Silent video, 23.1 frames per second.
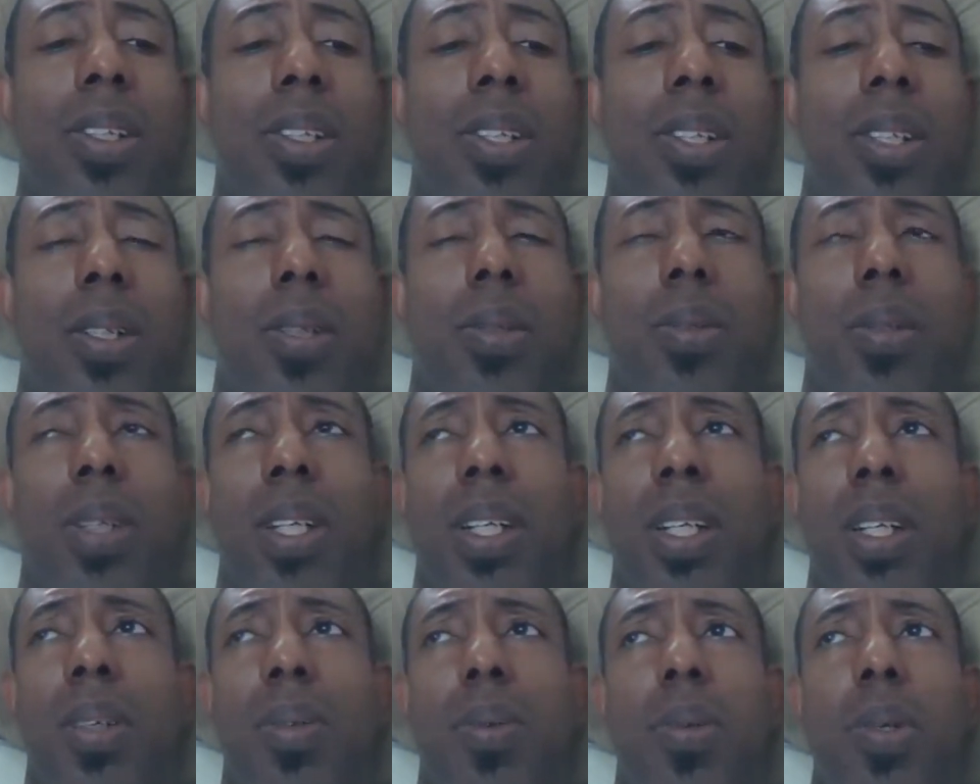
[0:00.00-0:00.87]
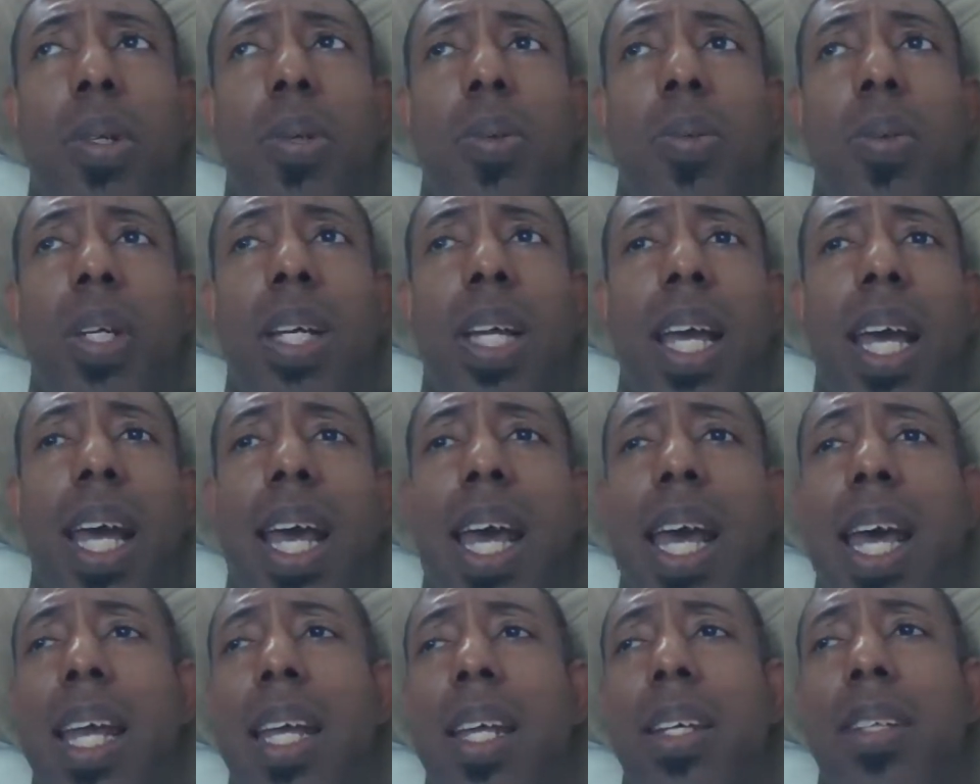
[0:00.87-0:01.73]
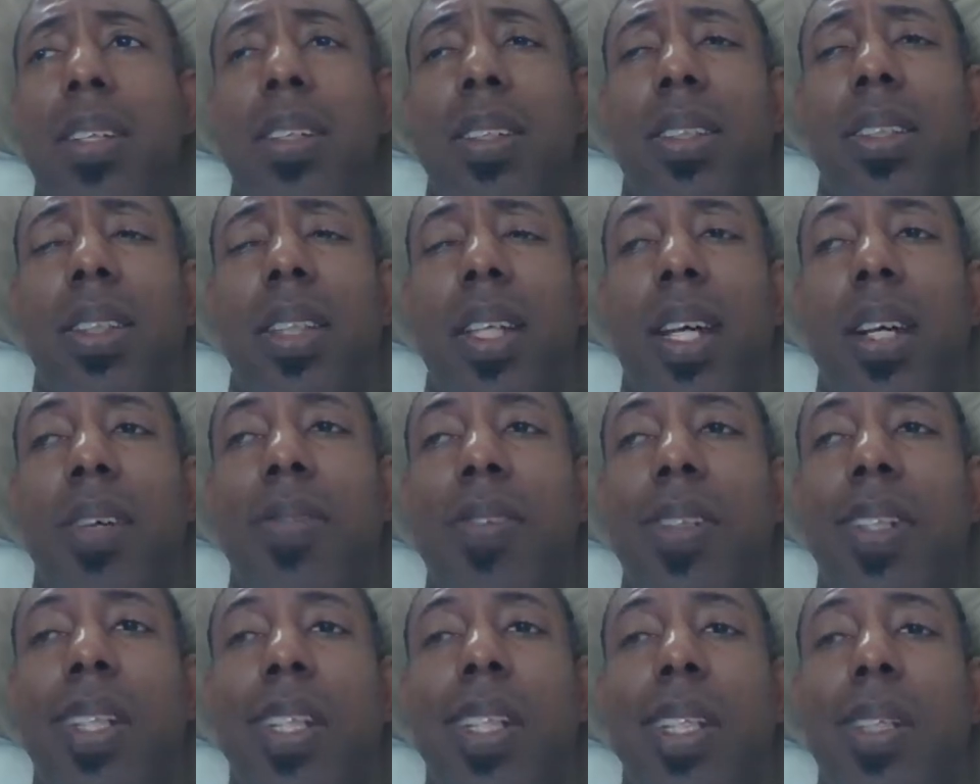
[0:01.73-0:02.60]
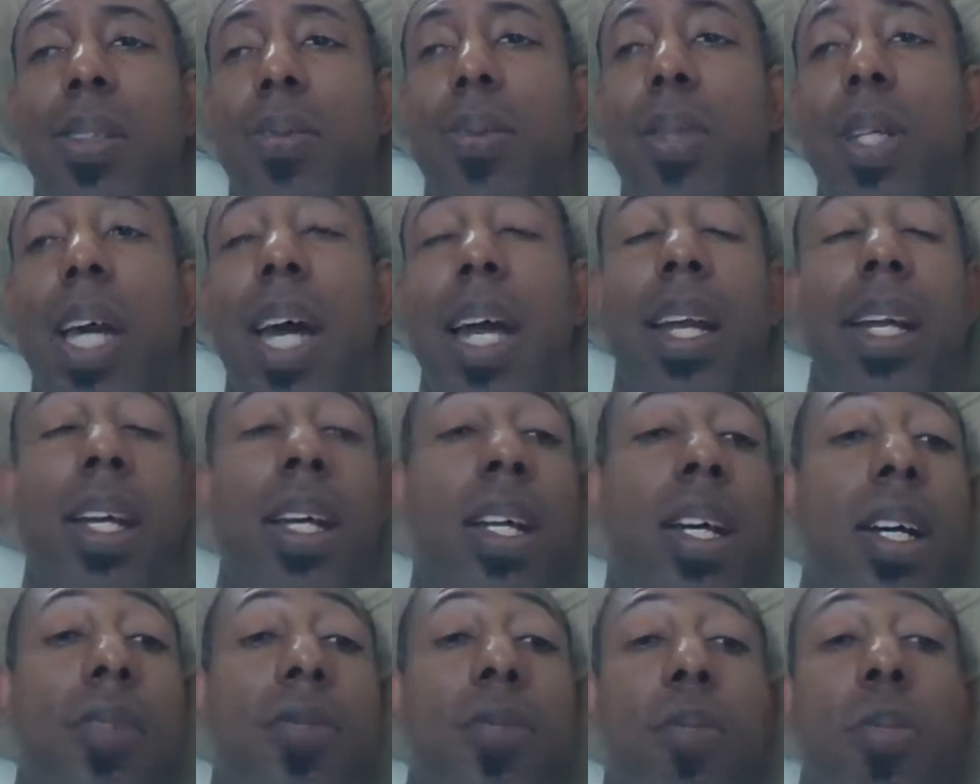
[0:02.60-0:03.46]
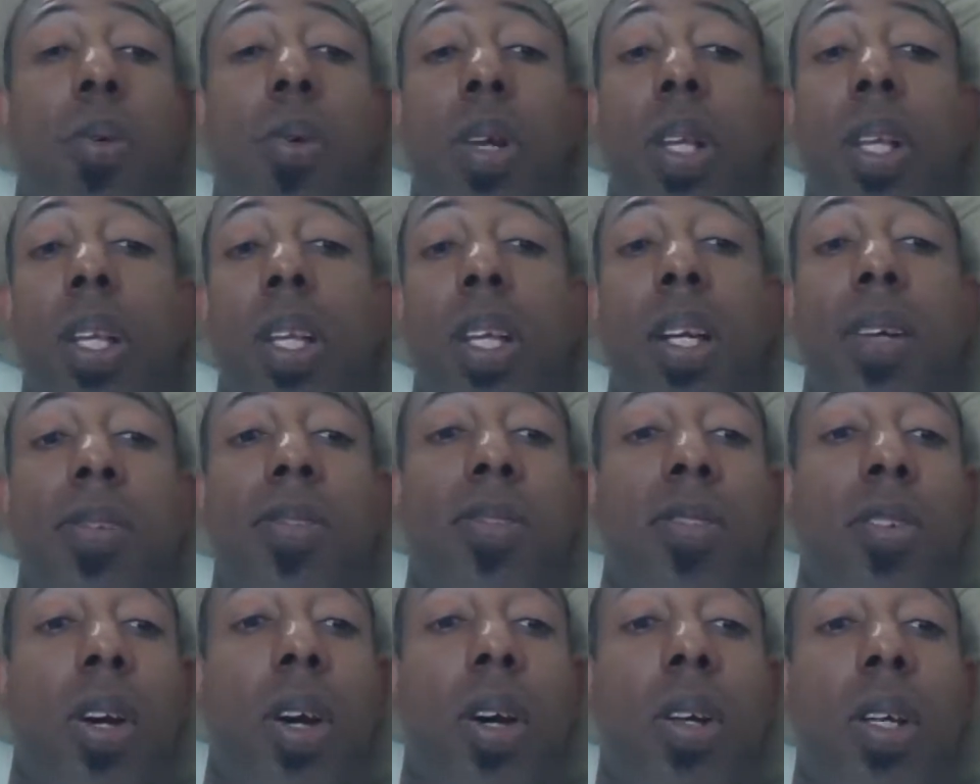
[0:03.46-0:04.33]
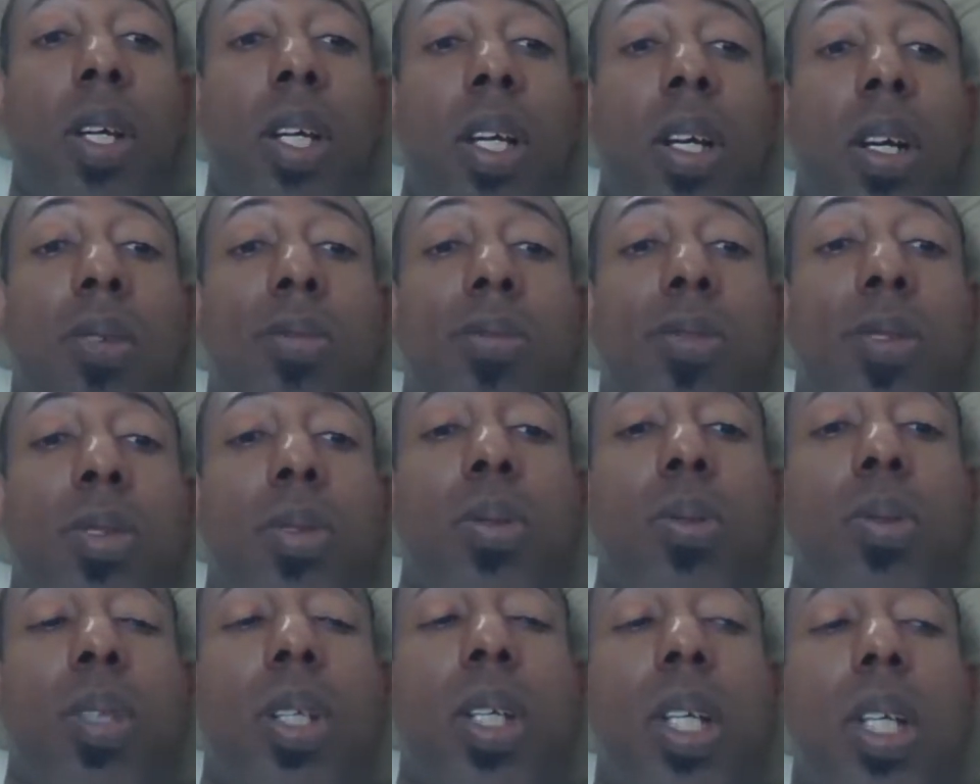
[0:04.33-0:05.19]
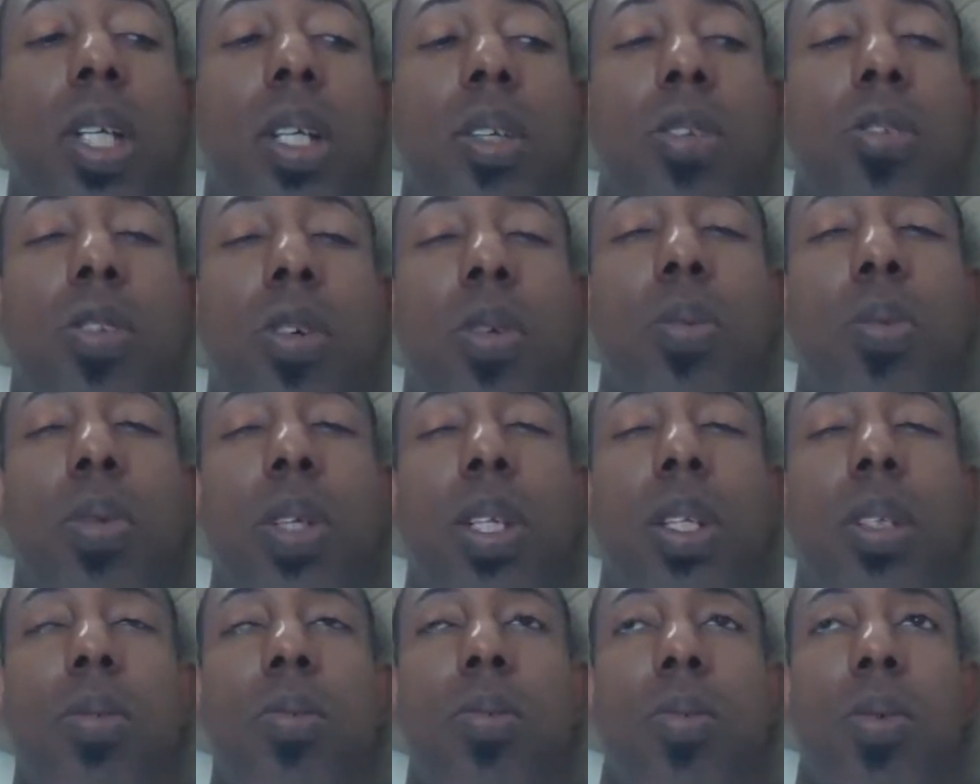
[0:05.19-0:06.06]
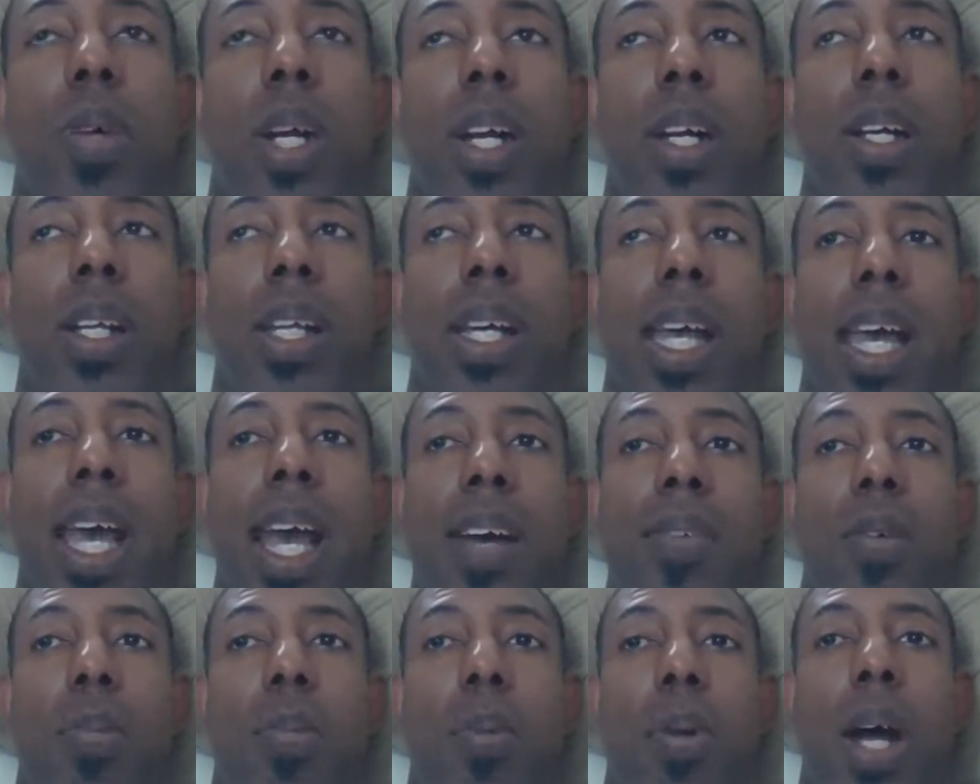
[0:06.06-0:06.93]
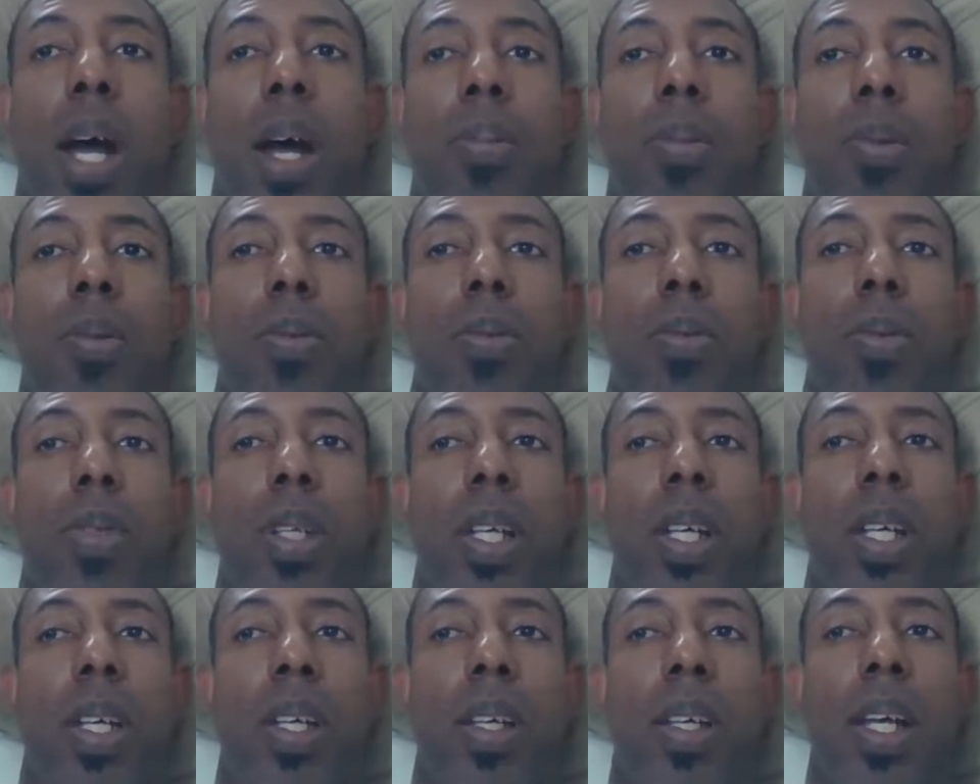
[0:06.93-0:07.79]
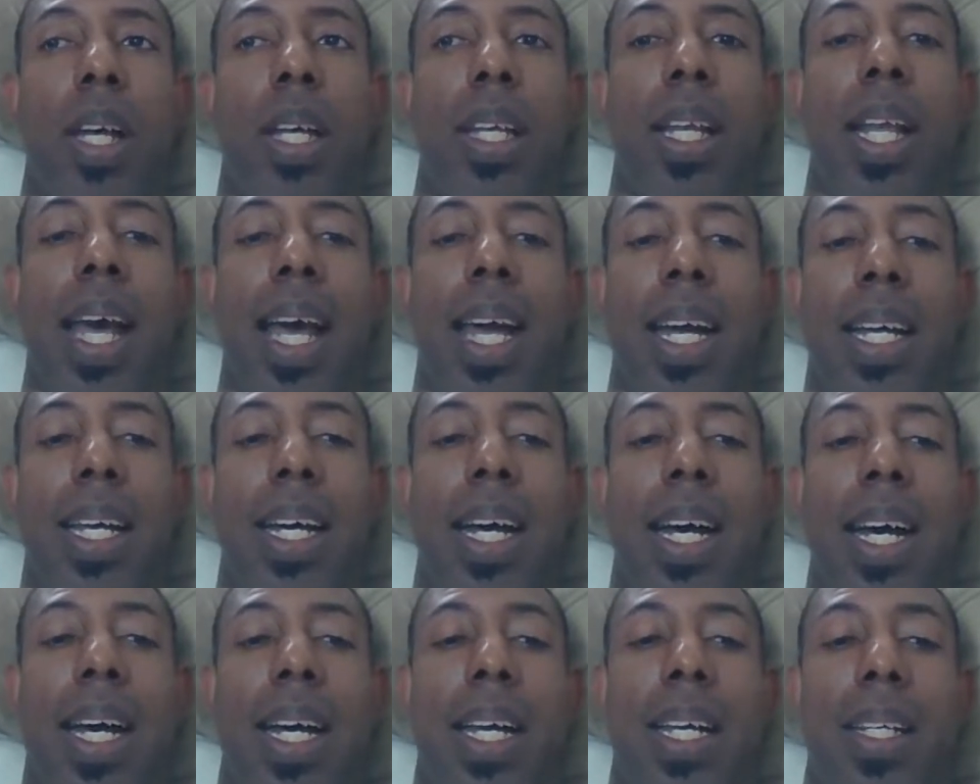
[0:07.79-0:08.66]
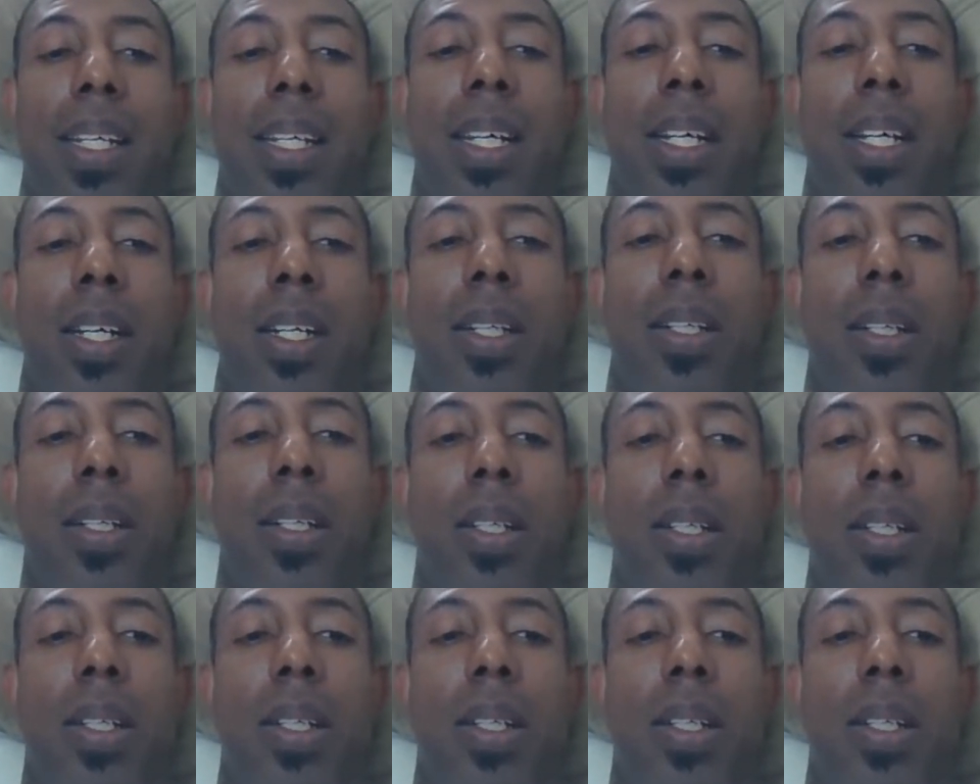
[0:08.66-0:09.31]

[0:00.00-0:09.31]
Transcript: We add it to stuff. We got more than enough salt in our food, so we rarely have a problem with a lack of iodine.